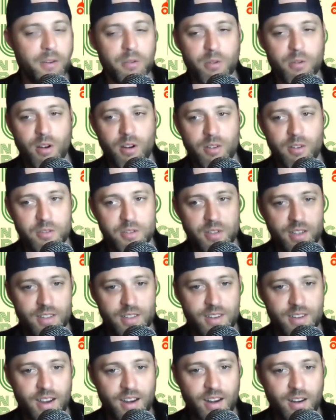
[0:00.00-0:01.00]
Carter,
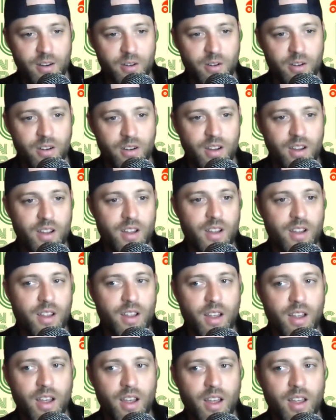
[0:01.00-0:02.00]
6,800.
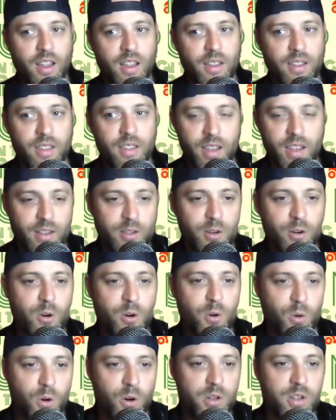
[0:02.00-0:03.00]
These are
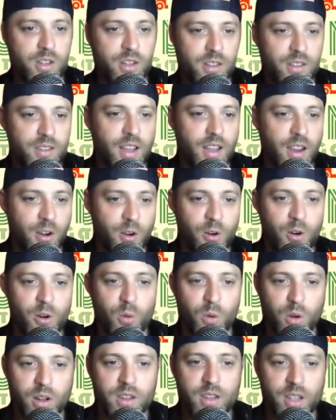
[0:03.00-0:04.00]
courses that you're going to
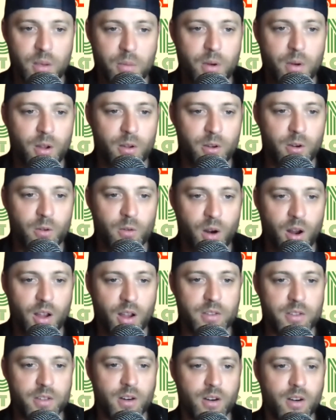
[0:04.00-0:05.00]
want them on your
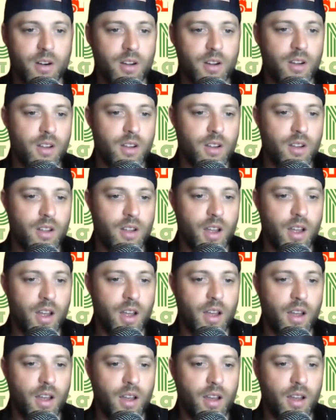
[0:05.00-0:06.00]
roster.
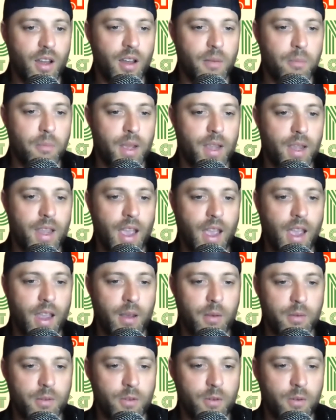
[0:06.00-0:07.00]
Big
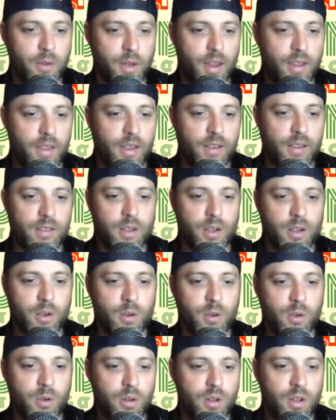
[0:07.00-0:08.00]
games from out of these
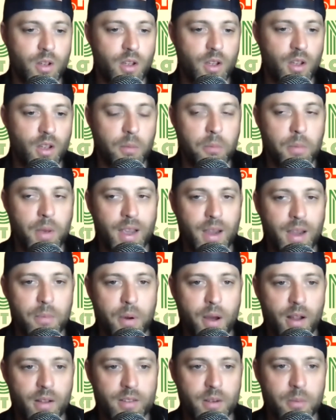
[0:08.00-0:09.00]
two. Big
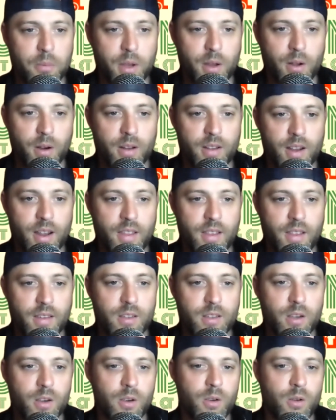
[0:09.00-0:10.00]
possibilities out of this
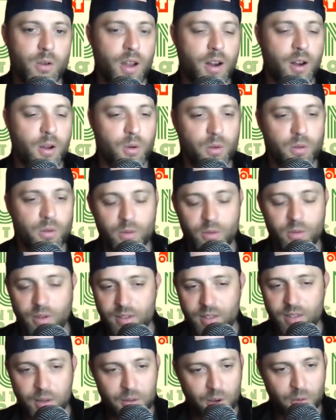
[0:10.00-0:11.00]
two. I know it
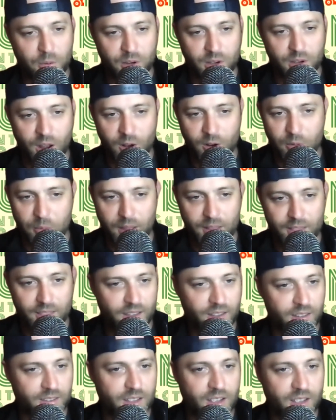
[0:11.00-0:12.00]
seems like we talk about
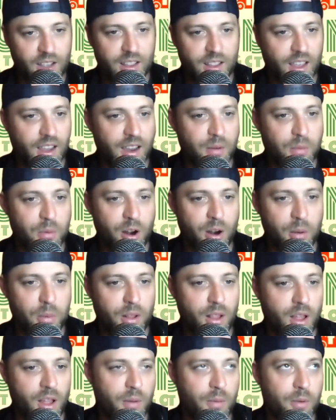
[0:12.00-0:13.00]
these. They get brought up a
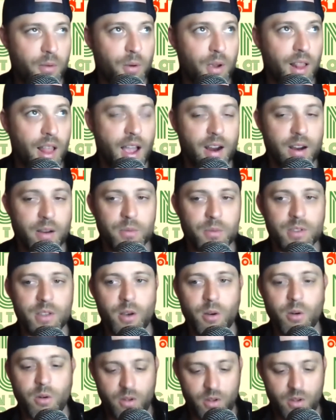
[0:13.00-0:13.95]
lot, but we like them. So